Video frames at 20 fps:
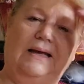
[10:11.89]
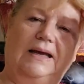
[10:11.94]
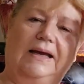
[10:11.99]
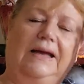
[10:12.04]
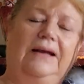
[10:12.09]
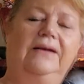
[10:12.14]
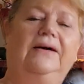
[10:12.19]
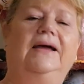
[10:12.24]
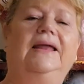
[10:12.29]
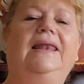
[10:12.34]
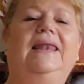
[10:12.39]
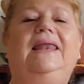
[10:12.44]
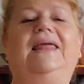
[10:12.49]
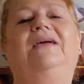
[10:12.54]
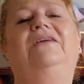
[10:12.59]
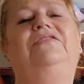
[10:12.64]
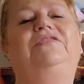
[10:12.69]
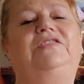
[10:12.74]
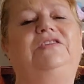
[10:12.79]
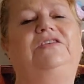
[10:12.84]
and I
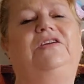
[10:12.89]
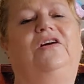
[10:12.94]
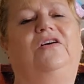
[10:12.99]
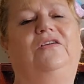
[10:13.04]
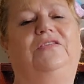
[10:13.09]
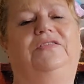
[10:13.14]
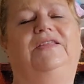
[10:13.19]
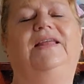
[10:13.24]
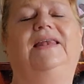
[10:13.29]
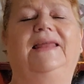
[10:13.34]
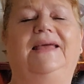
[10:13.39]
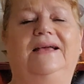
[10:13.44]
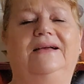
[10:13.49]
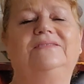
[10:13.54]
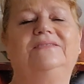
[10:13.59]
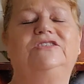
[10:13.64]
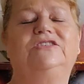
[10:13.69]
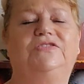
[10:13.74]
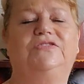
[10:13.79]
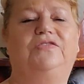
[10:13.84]
left it on the
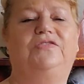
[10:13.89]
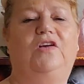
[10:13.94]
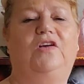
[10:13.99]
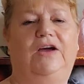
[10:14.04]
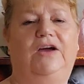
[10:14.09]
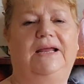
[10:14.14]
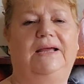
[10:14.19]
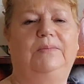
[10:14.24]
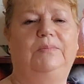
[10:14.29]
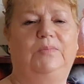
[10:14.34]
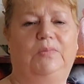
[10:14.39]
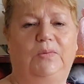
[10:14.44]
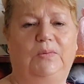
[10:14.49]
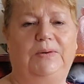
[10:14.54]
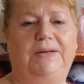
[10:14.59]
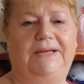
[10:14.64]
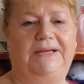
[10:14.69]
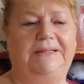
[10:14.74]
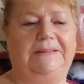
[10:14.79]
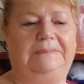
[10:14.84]
lounge Friday
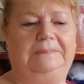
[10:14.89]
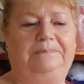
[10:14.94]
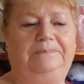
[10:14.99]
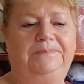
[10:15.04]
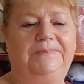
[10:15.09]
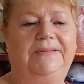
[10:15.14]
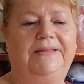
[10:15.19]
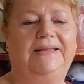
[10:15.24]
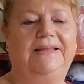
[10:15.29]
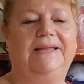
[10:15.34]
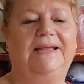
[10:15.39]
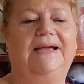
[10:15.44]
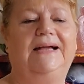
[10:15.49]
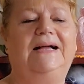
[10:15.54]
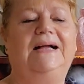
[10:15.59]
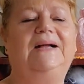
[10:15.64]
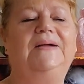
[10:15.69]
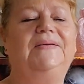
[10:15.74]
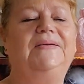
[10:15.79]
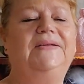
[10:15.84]
morning.
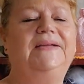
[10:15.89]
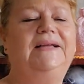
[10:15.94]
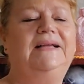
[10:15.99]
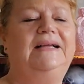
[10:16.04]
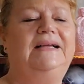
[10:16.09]
Now,